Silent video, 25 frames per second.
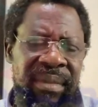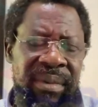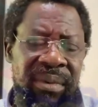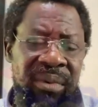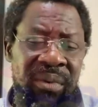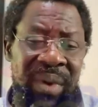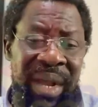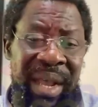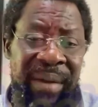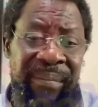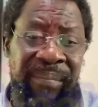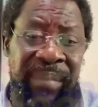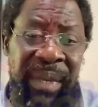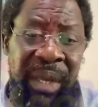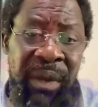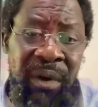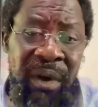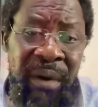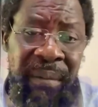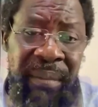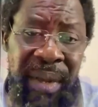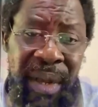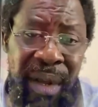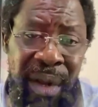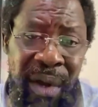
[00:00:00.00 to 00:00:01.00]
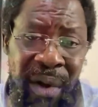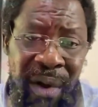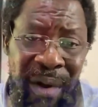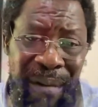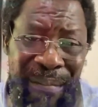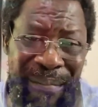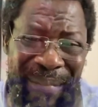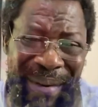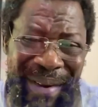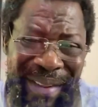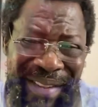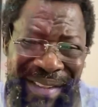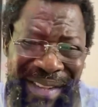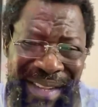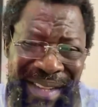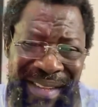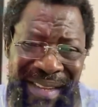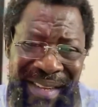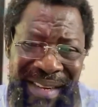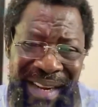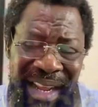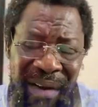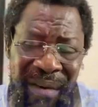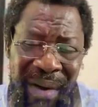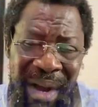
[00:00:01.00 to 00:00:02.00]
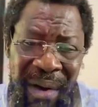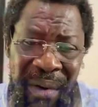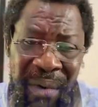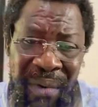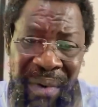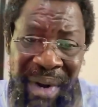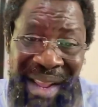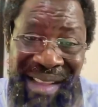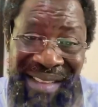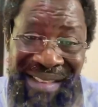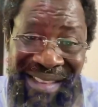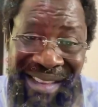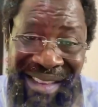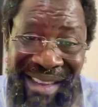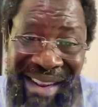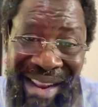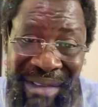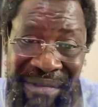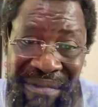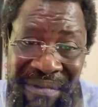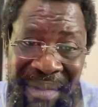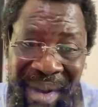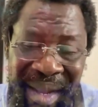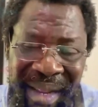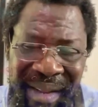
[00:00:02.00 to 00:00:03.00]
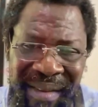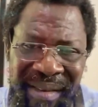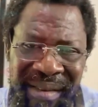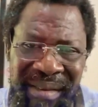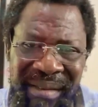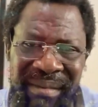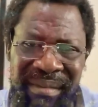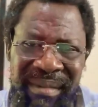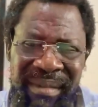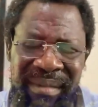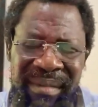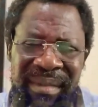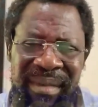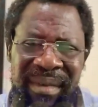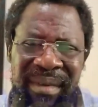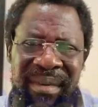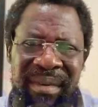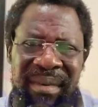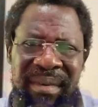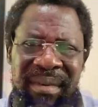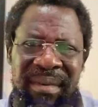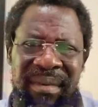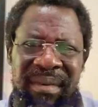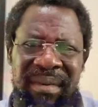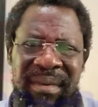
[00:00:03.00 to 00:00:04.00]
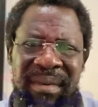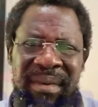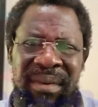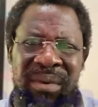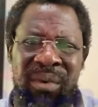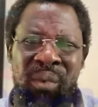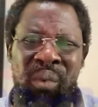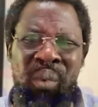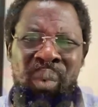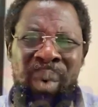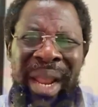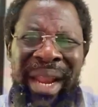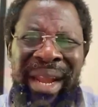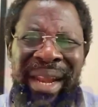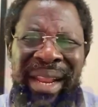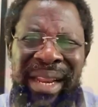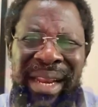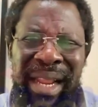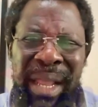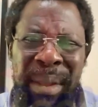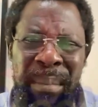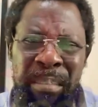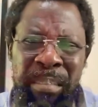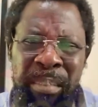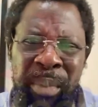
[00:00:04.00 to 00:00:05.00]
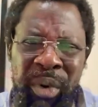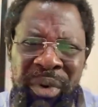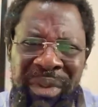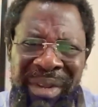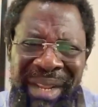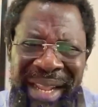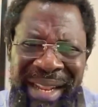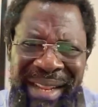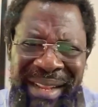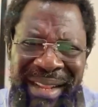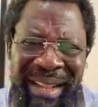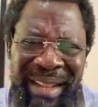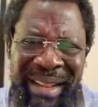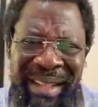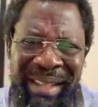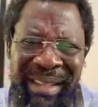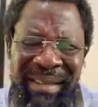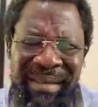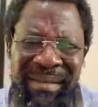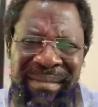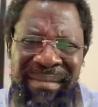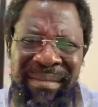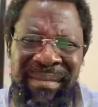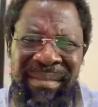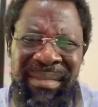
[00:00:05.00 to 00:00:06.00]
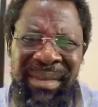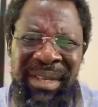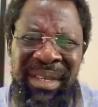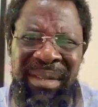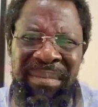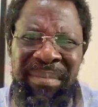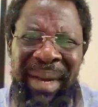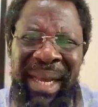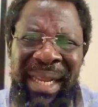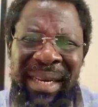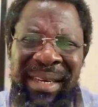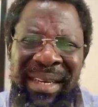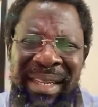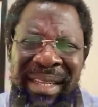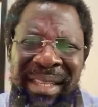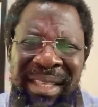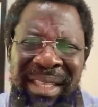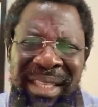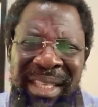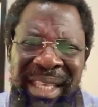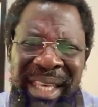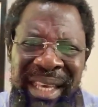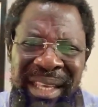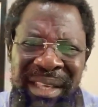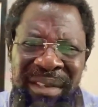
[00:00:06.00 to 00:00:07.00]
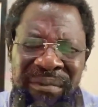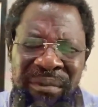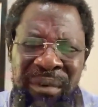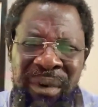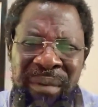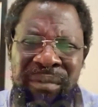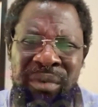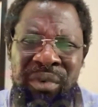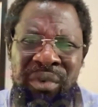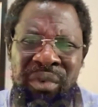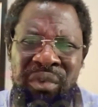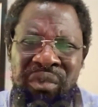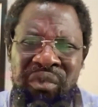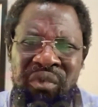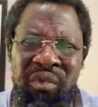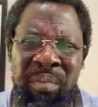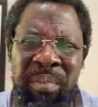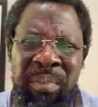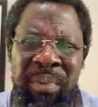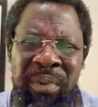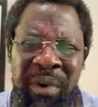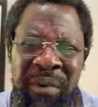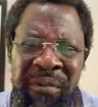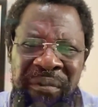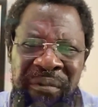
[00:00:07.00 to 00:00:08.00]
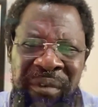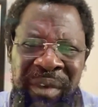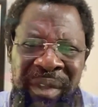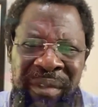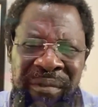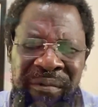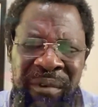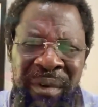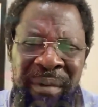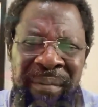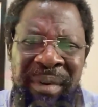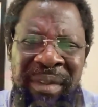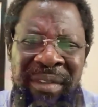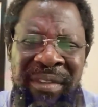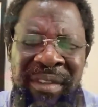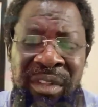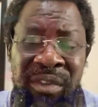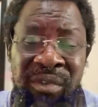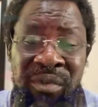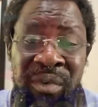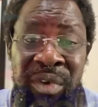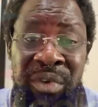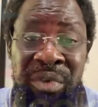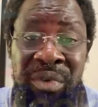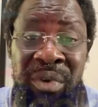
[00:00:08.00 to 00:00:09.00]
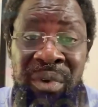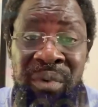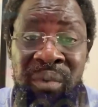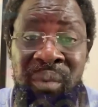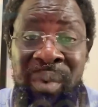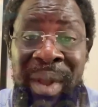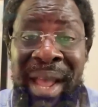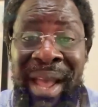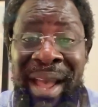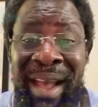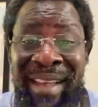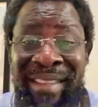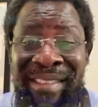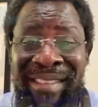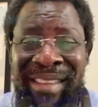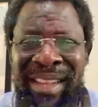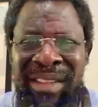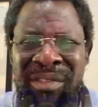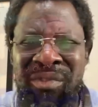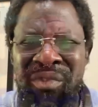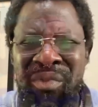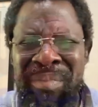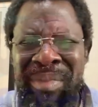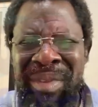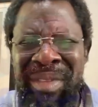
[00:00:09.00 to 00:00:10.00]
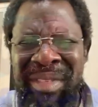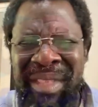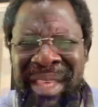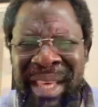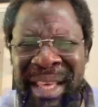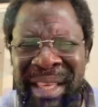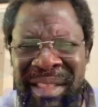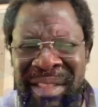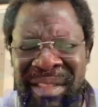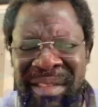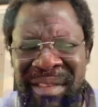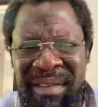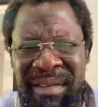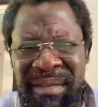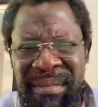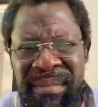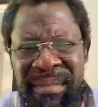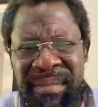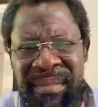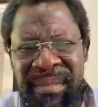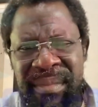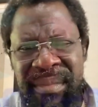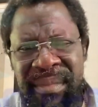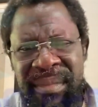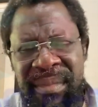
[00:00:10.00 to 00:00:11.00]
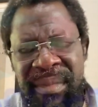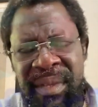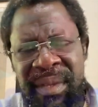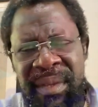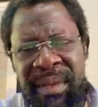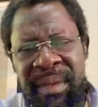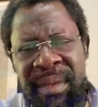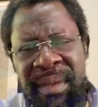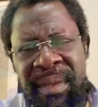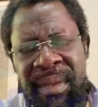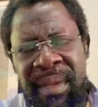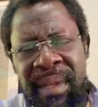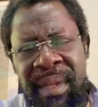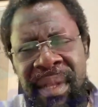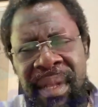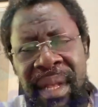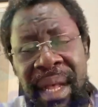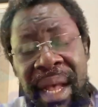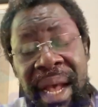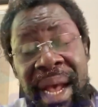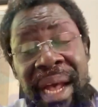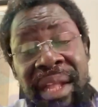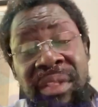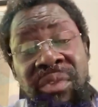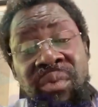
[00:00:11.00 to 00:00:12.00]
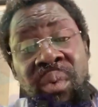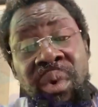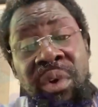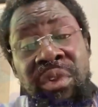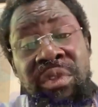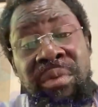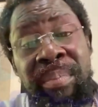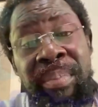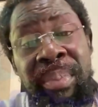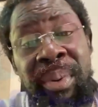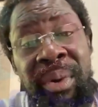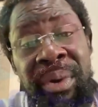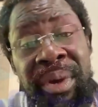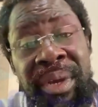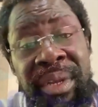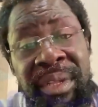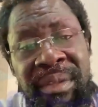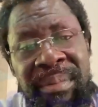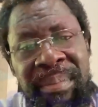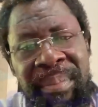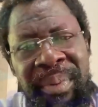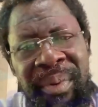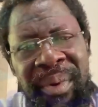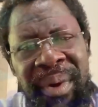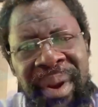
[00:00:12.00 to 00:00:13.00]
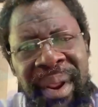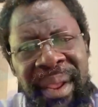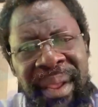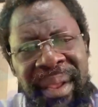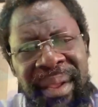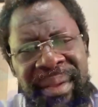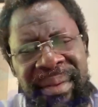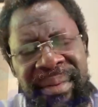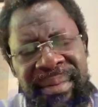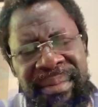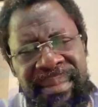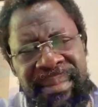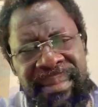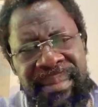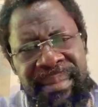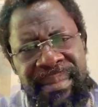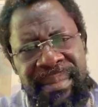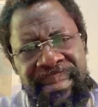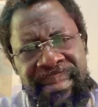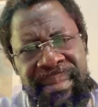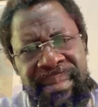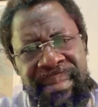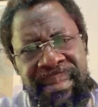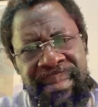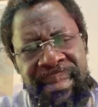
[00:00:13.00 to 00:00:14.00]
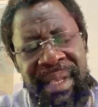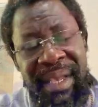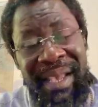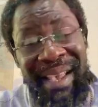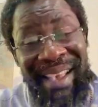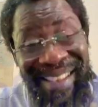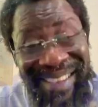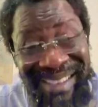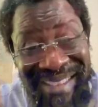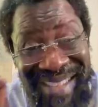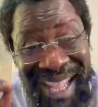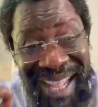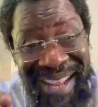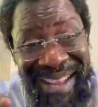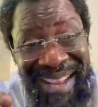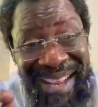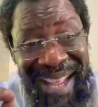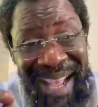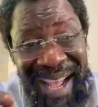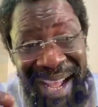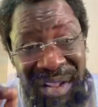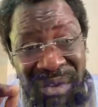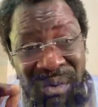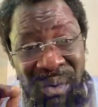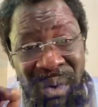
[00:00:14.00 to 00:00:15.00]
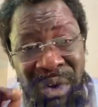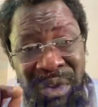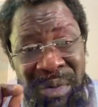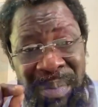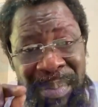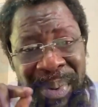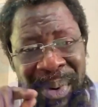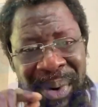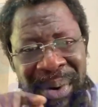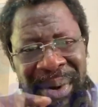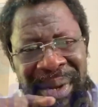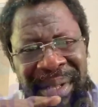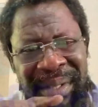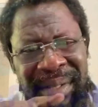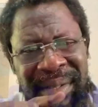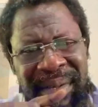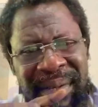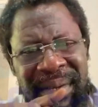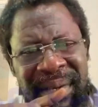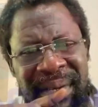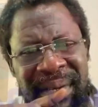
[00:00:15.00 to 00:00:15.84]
We are becoming complicit in our own enslavement. Wailing impotently, demanding change from those who profit from the situation we are asking to be changed. At what point, pray? Exactly at what point